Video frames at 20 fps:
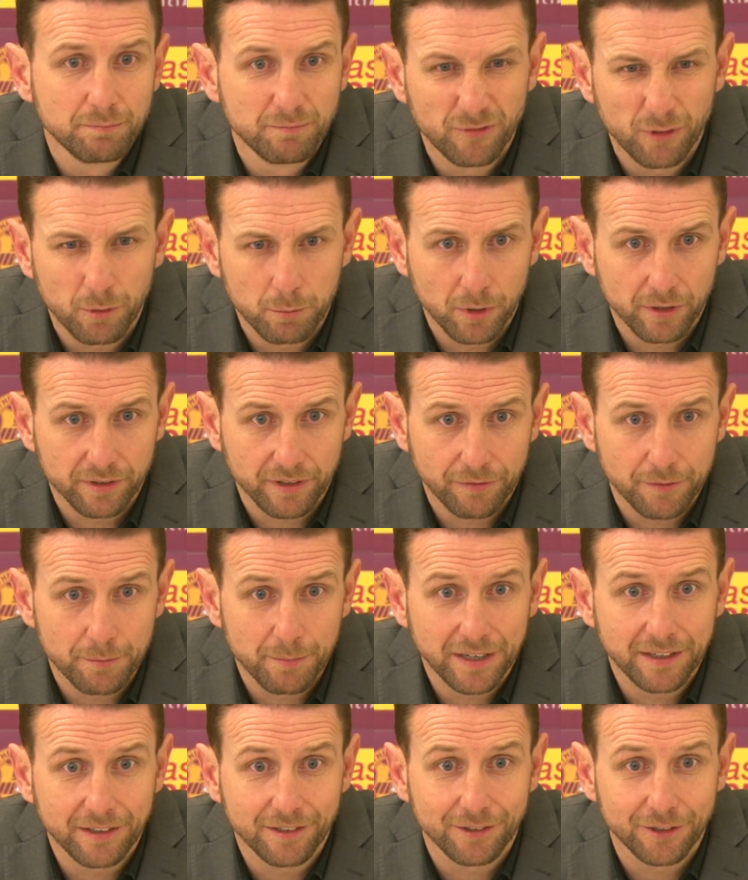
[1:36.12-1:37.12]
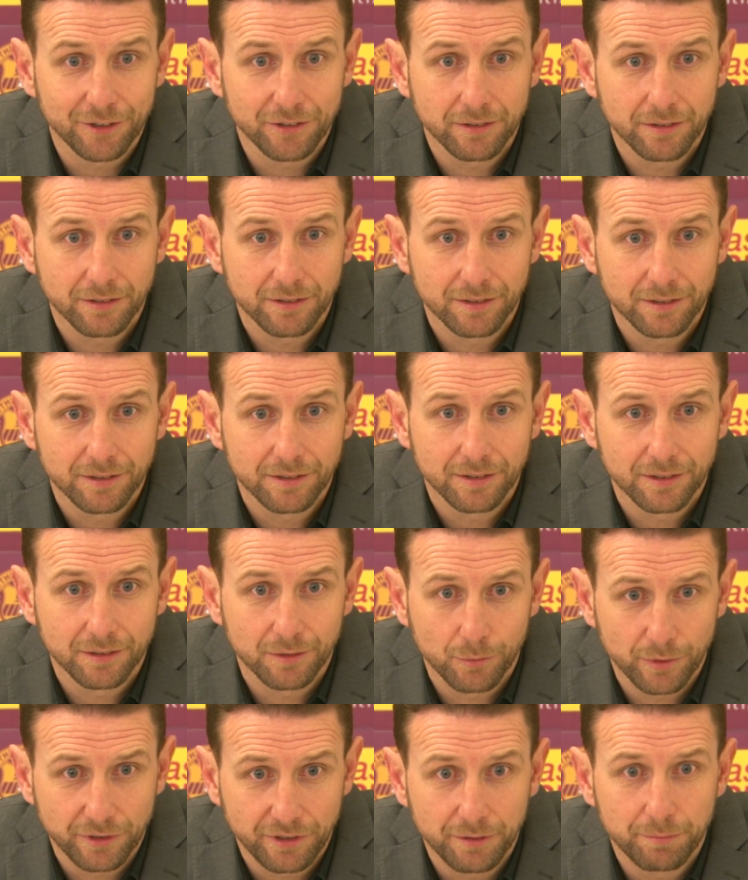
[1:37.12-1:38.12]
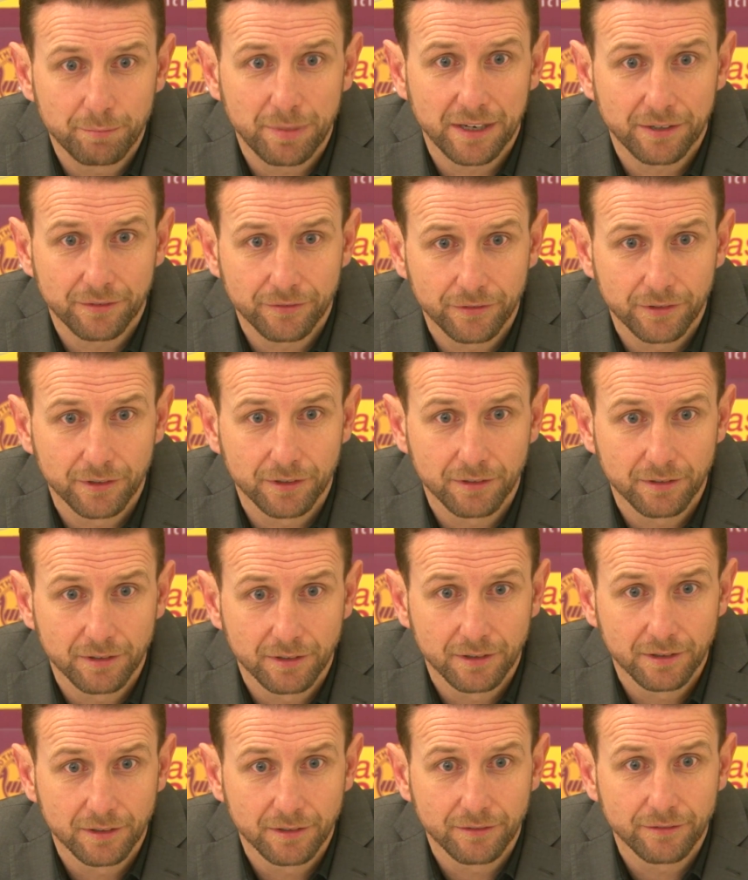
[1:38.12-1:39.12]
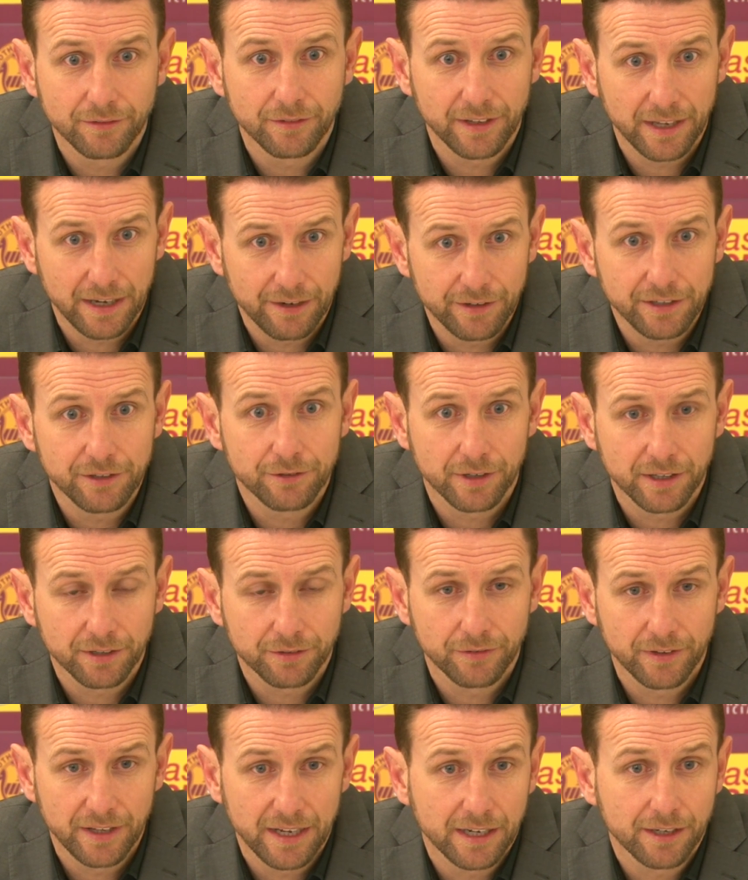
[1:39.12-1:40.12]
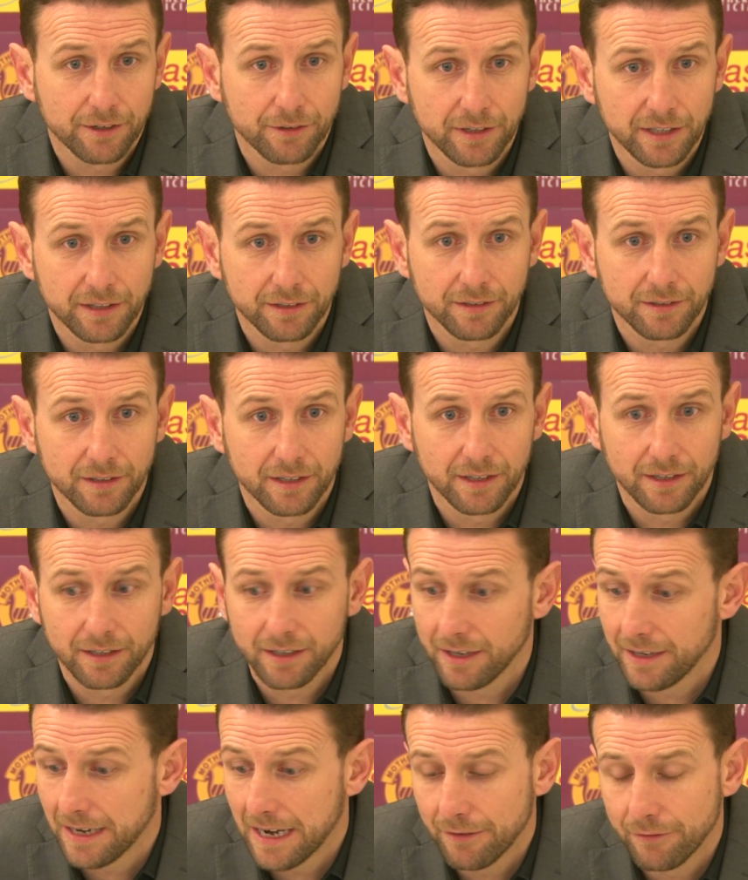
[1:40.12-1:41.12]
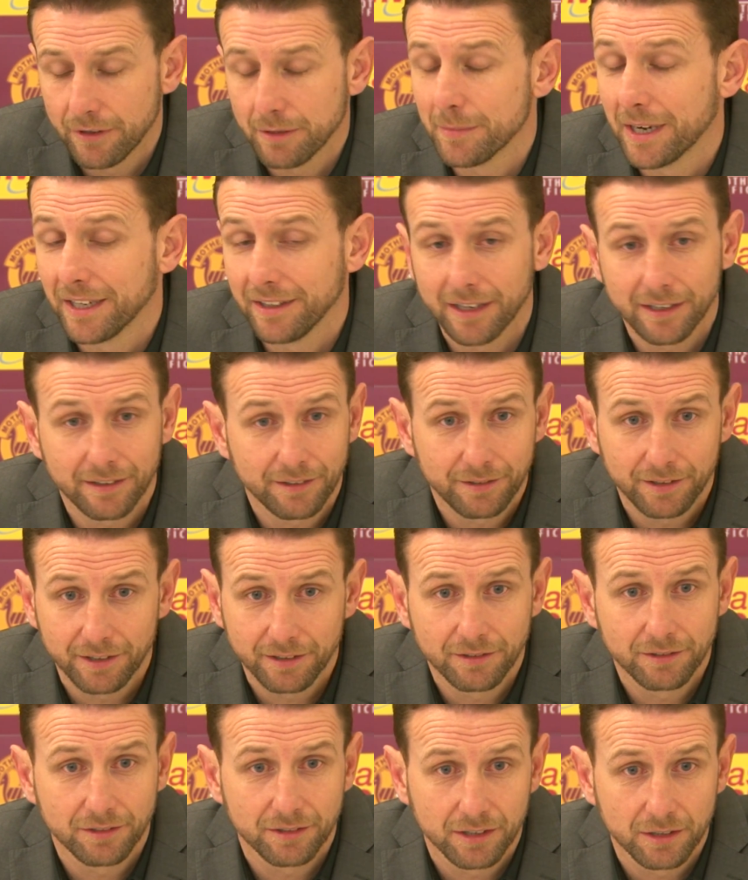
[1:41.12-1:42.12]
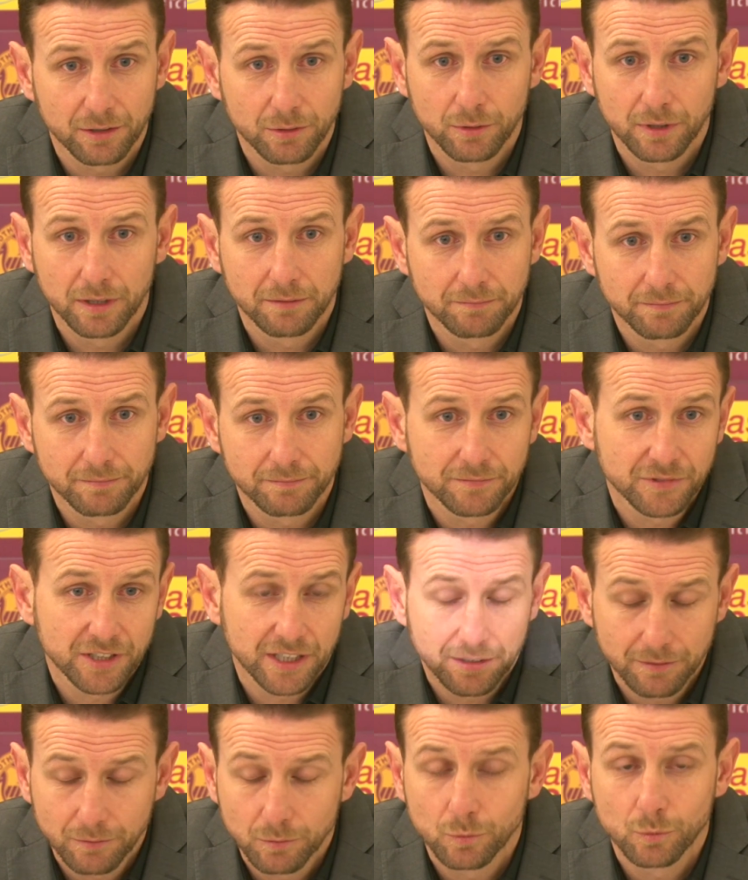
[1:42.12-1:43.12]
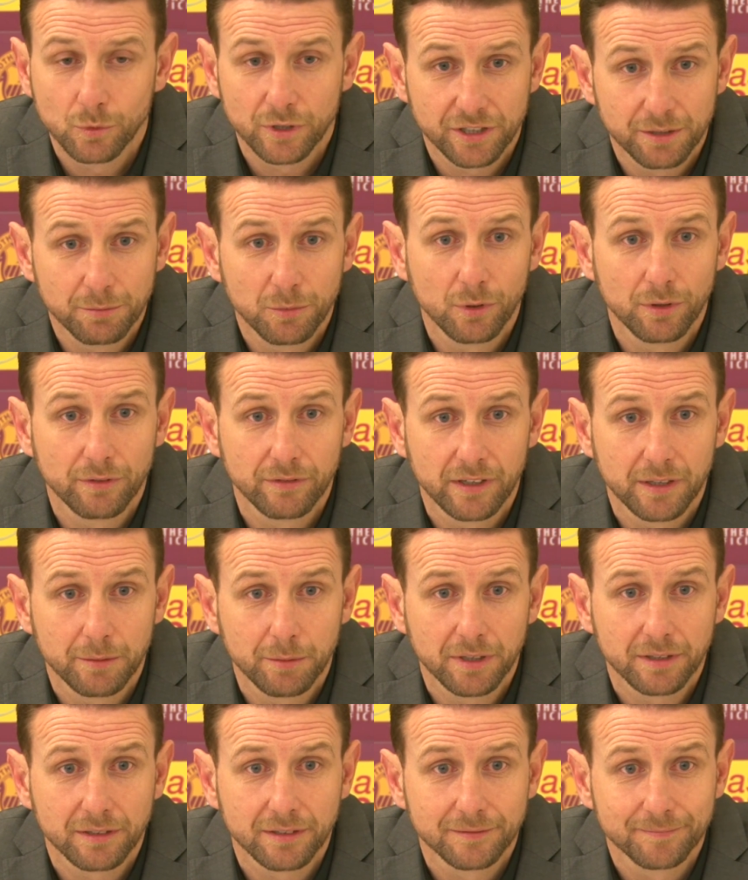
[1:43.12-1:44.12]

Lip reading: footballers have to make decisions, which is best for their interests, for their careers. And Henrik made that decision, so wish him all the very best.